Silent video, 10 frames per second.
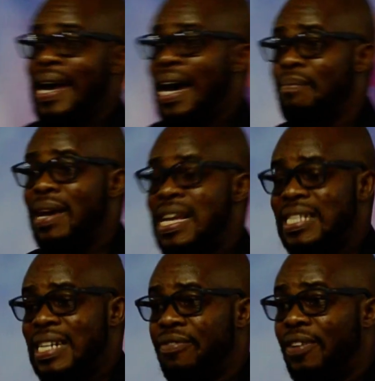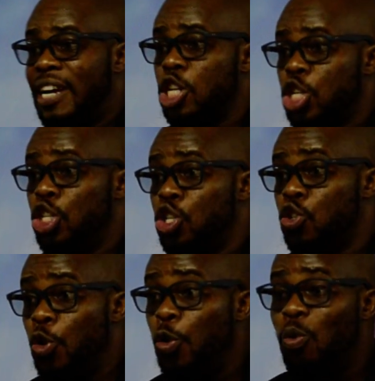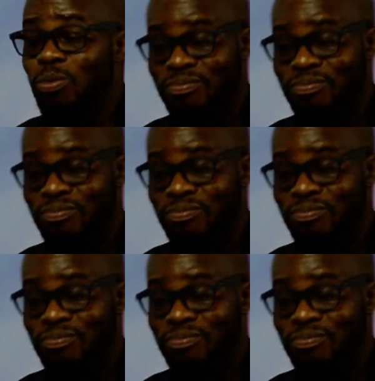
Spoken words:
come as a revelation to you.